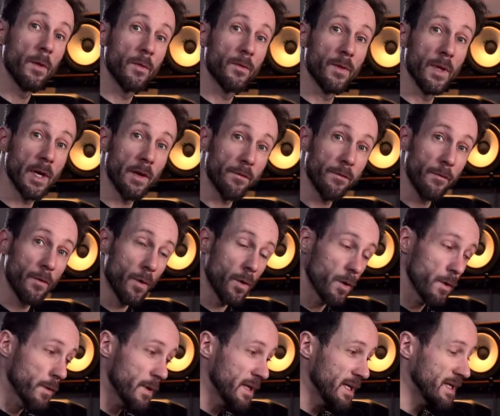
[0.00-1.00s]

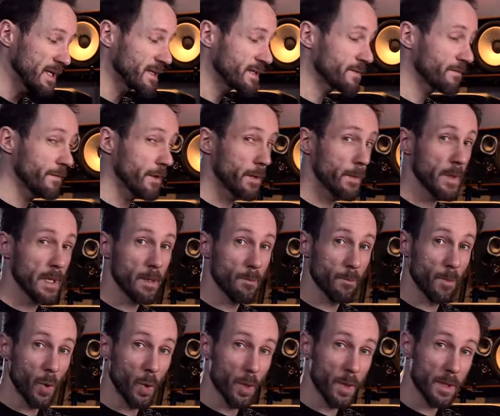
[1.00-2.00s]
Therefore, it's very
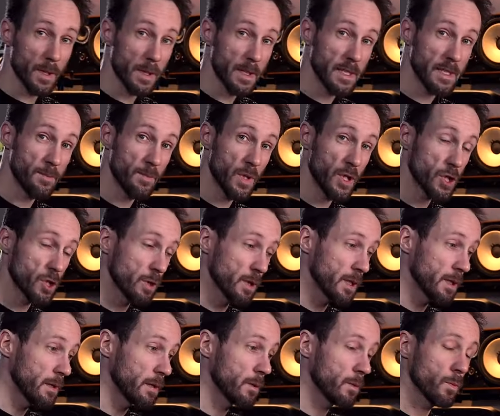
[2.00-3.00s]
important,
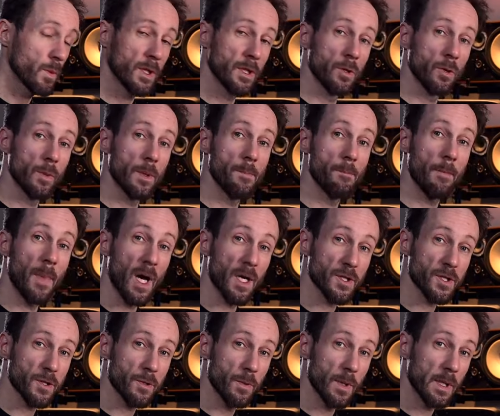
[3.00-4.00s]
especially when you're in
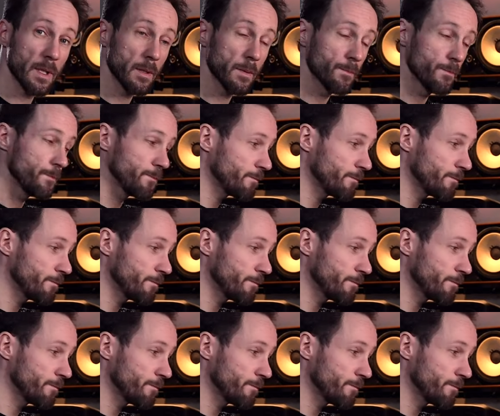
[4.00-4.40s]
mastering,